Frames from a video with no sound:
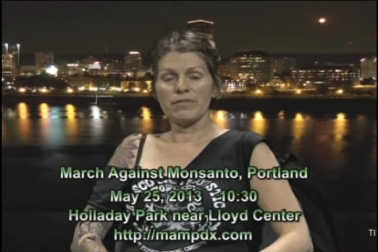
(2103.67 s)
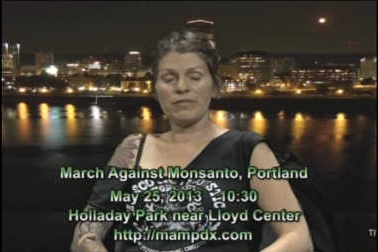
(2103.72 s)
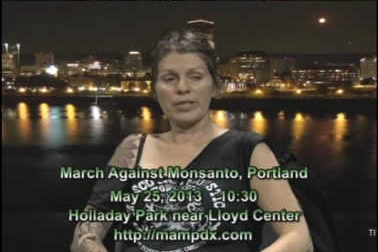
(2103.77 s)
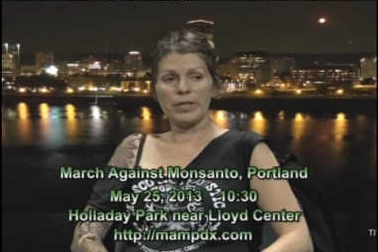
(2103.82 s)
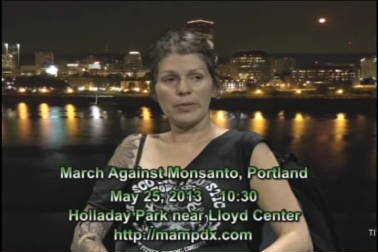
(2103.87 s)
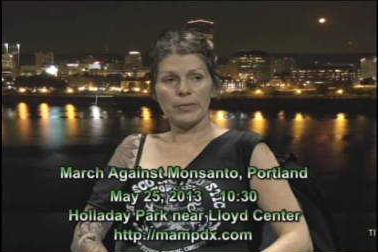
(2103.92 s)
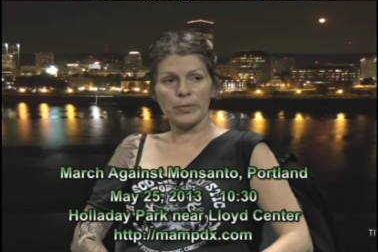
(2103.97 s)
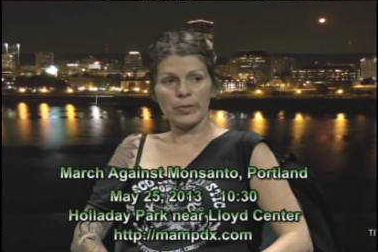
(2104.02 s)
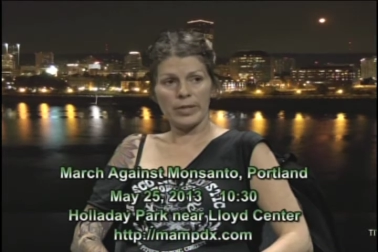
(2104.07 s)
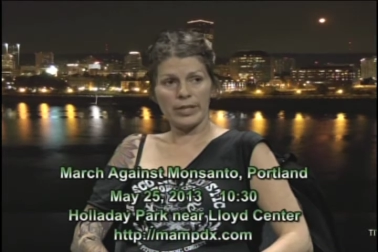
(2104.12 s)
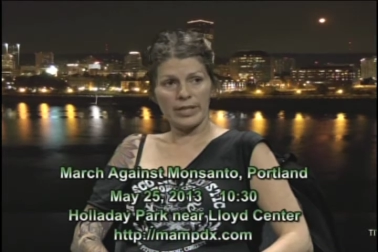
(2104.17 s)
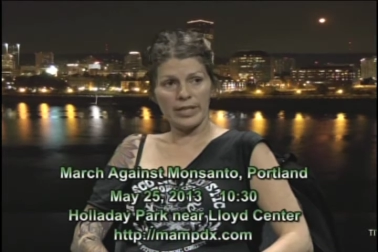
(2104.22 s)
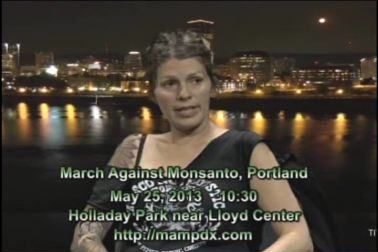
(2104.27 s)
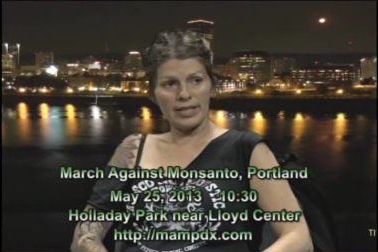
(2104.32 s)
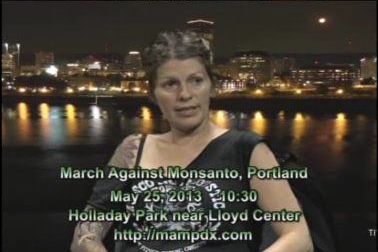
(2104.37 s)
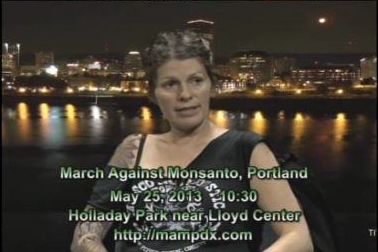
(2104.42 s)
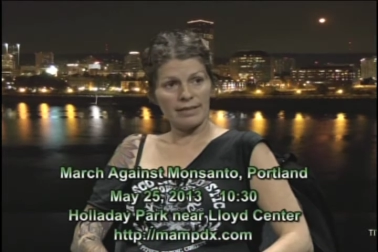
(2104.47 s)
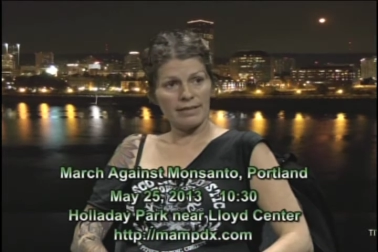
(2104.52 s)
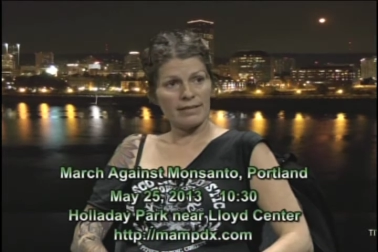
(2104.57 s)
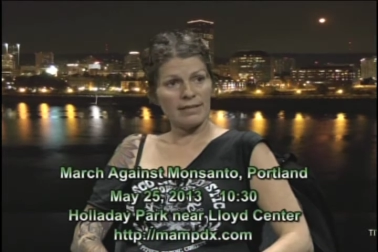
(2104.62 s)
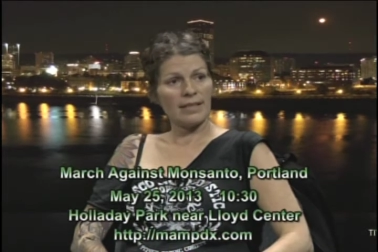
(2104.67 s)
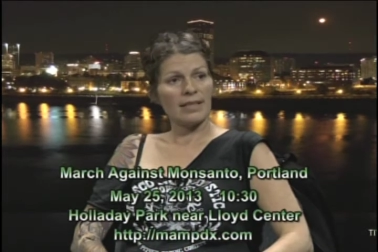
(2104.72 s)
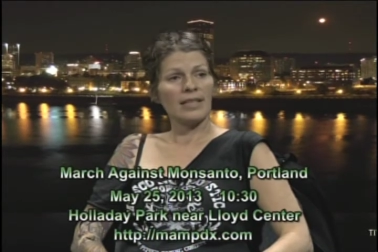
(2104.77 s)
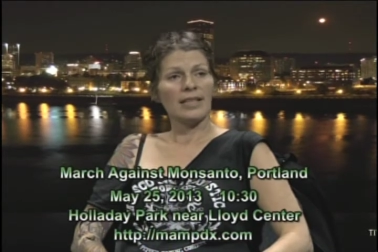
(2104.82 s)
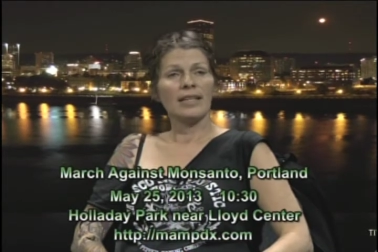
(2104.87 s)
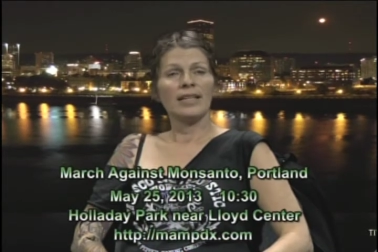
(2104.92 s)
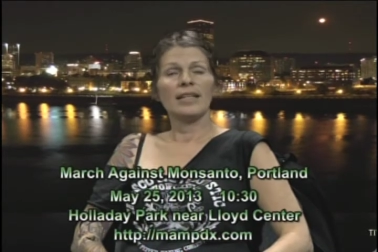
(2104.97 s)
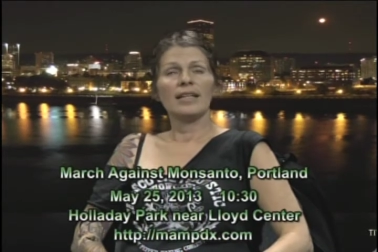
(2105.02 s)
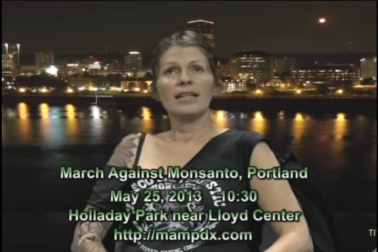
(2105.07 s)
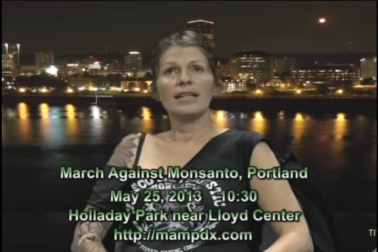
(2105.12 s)
Free Oregon.
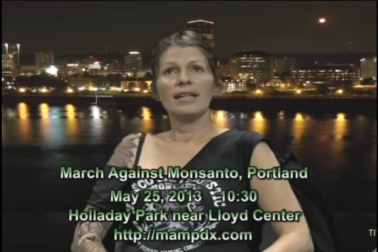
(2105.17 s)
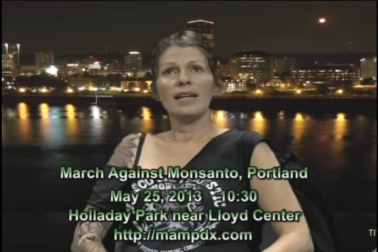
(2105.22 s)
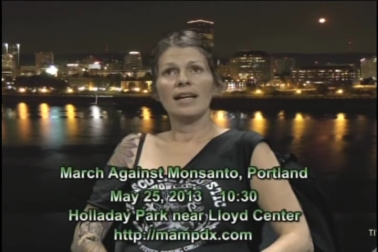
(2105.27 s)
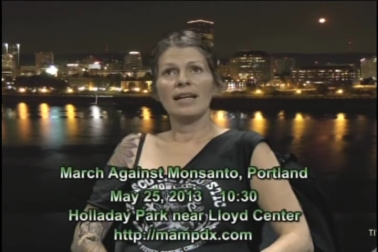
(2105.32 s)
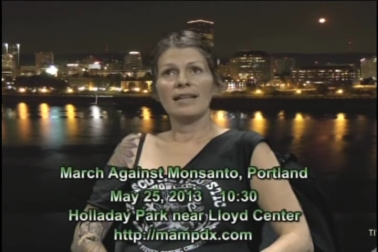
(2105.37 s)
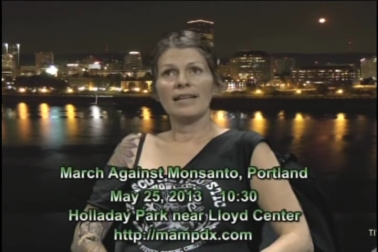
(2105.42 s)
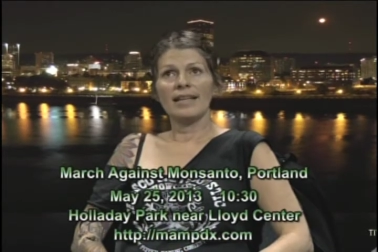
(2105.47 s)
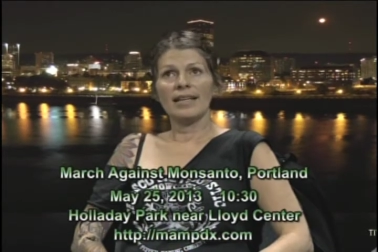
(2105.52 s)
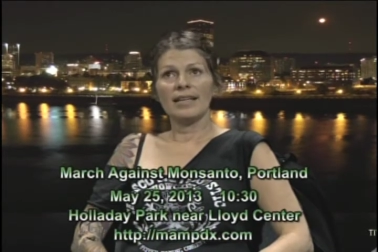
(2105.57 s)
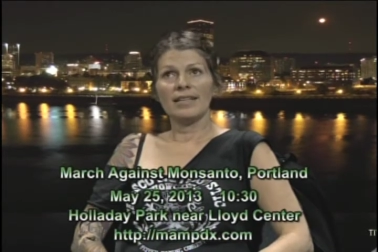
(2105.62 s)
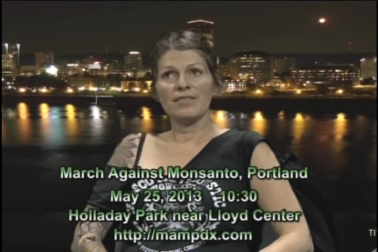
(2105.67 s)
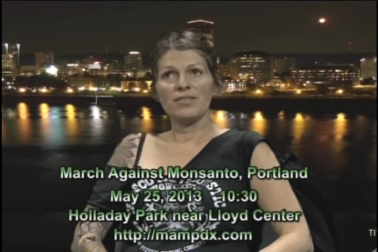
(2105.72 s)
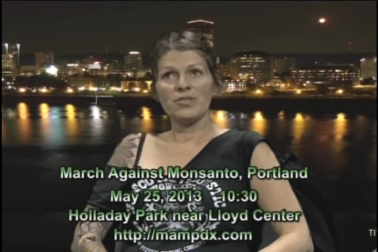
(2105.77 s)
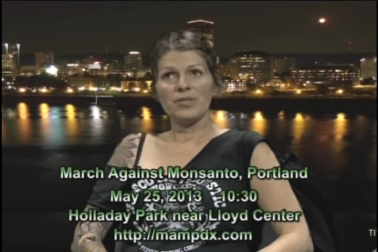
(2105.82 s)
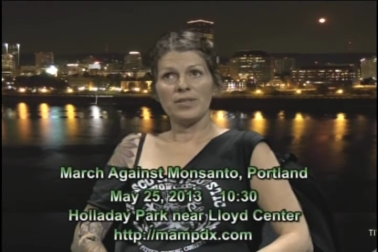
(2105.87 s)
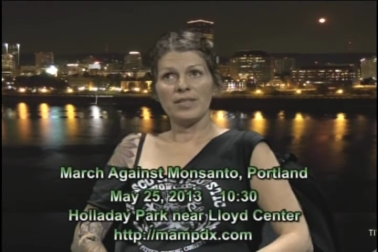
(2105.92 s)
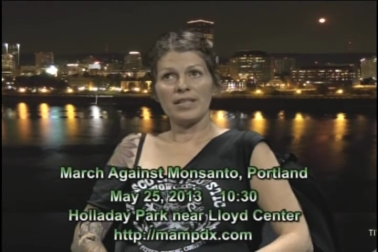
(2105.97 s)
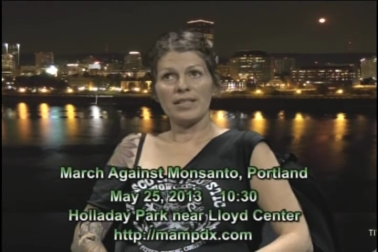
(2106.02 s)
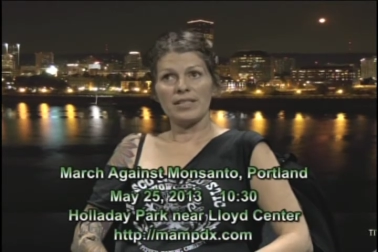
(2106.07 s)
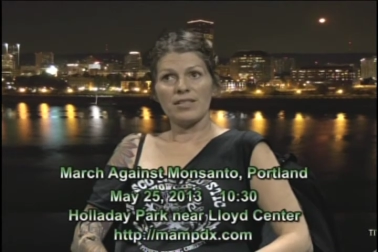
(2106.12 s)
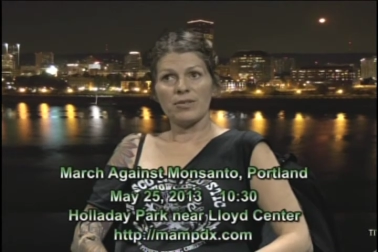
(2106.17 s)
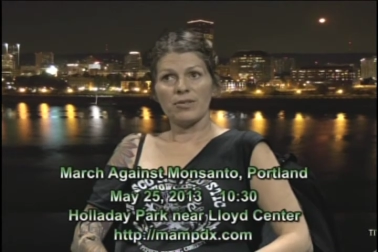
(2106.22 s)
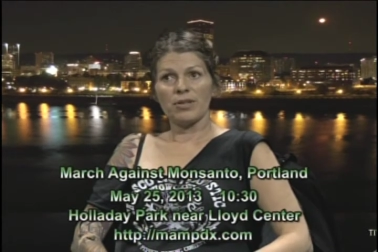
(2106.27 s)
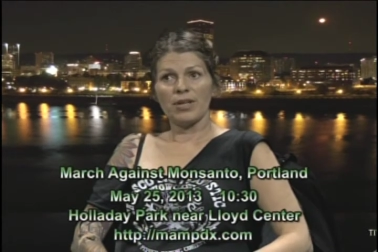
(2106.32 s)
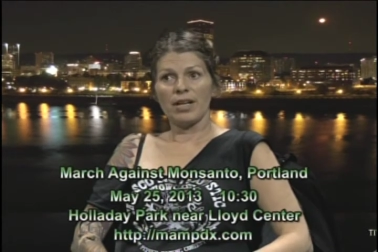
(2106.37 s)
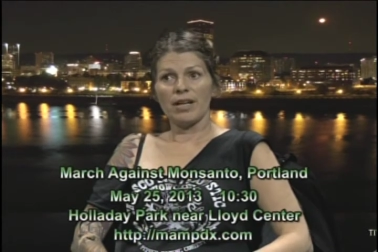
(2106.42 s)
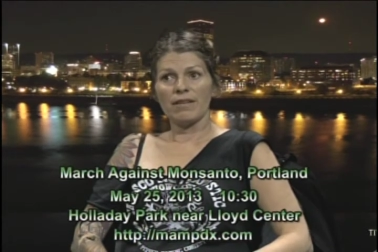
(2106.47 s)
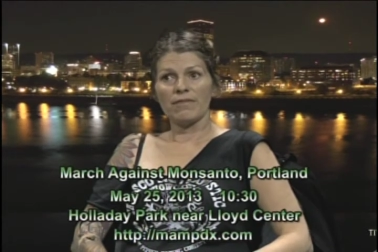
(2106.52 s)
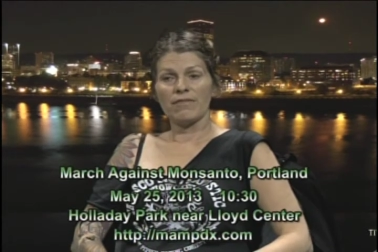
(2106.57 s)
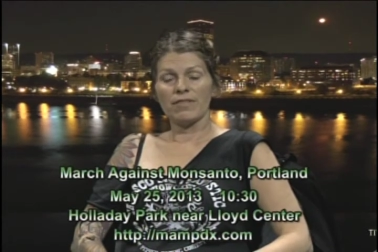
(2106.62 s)
And then Julia
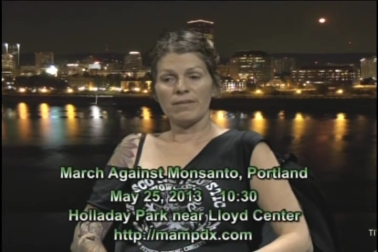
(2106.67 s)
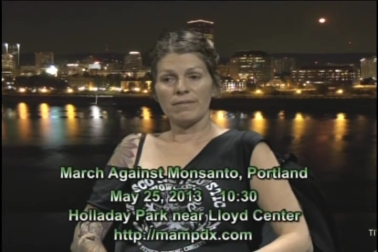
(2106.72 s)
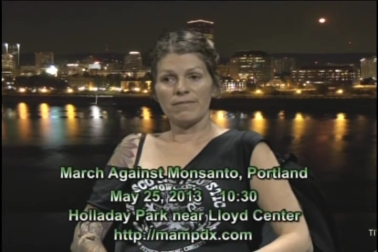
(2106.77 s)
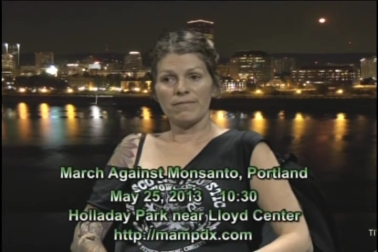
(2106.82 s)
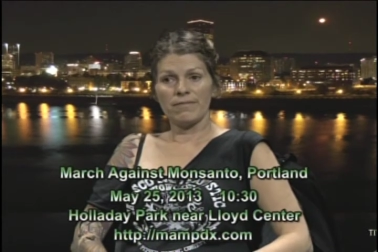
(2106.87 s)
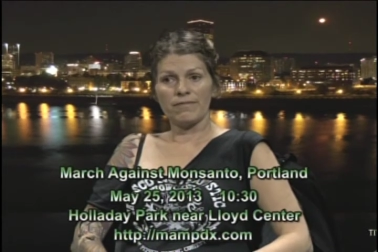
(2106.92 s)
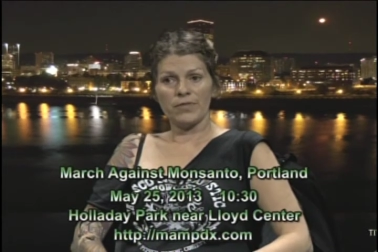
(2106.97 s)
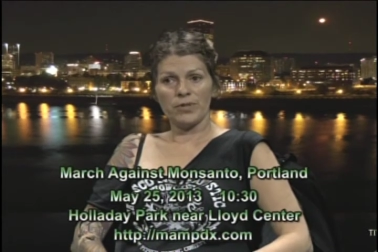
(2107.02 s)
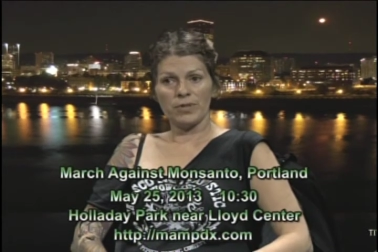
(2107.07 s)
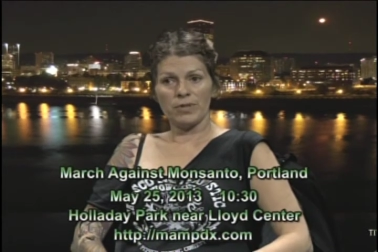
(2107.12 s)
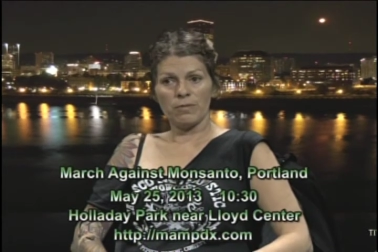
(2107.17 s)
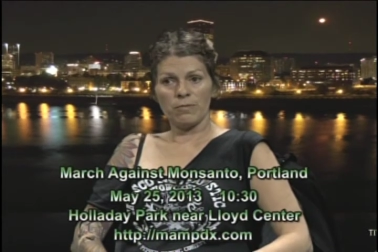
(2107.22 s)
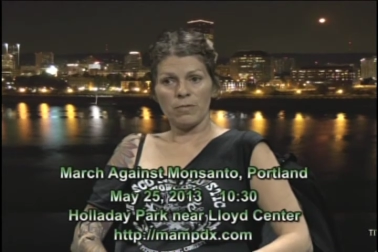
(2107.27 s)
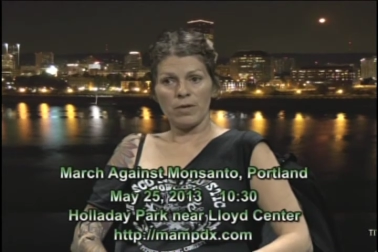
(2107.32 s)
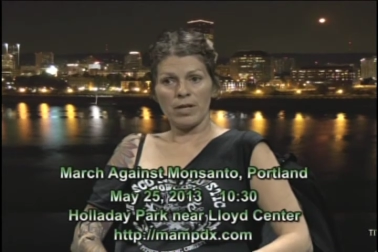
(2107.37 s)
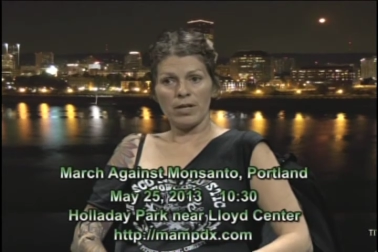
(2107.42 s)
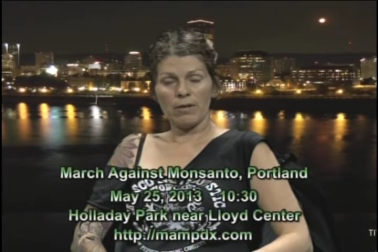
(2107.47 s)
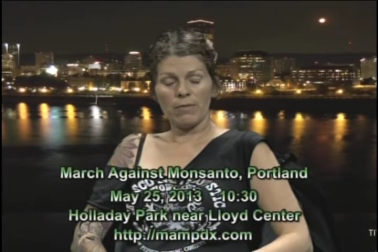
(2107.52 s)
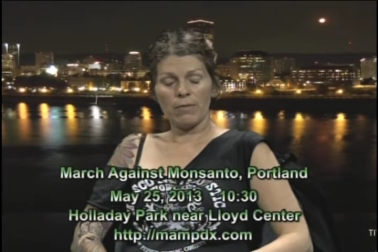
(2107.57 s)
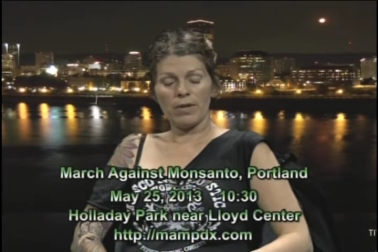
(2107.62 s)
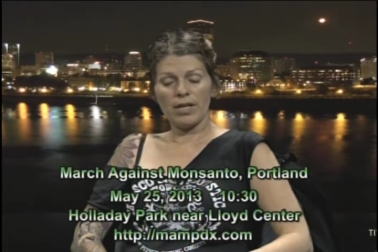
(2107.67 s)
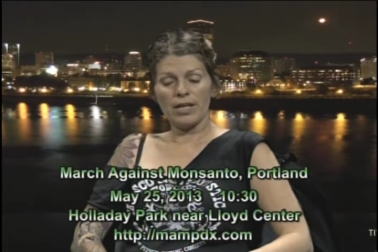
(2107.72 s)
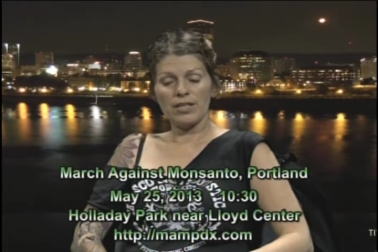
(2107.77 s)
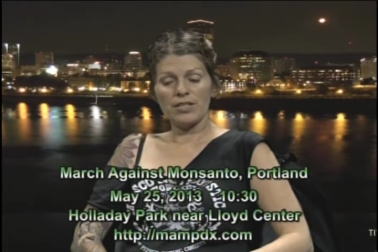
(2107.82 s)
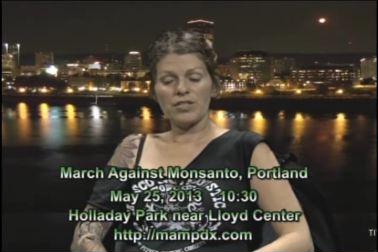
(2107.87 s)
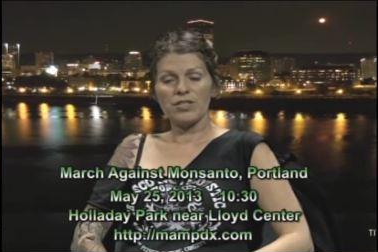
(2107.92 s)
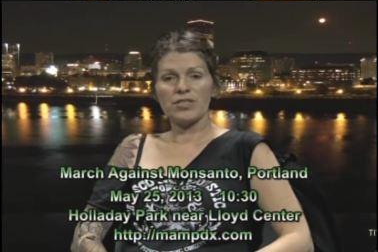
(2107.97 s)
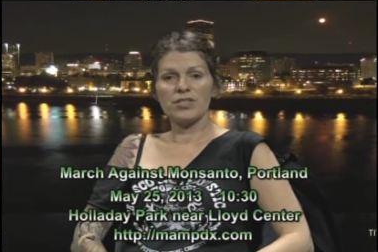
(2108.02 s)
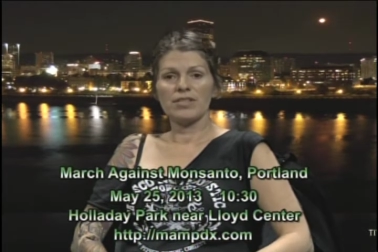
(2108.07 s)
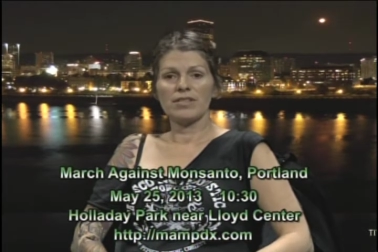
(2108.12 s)
DeGraw from Food and Water
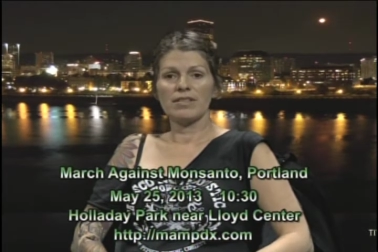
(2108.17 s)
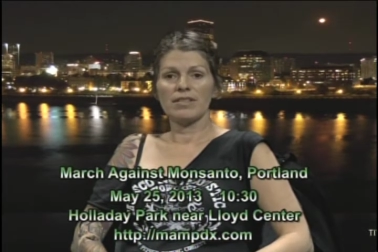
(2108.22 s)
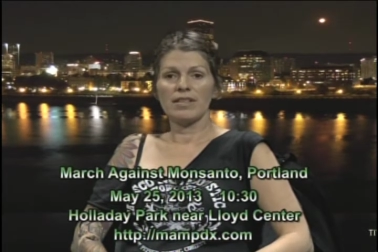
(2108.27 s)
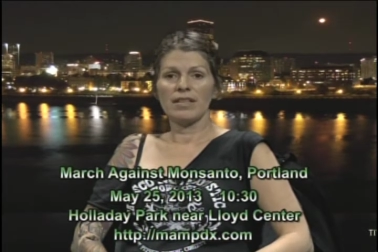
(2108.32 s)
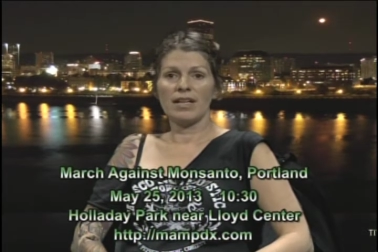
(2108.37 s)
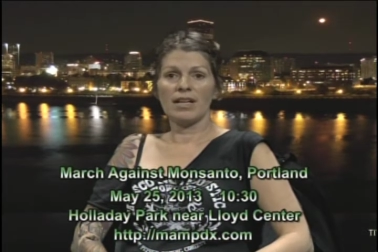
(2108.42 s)
Watch.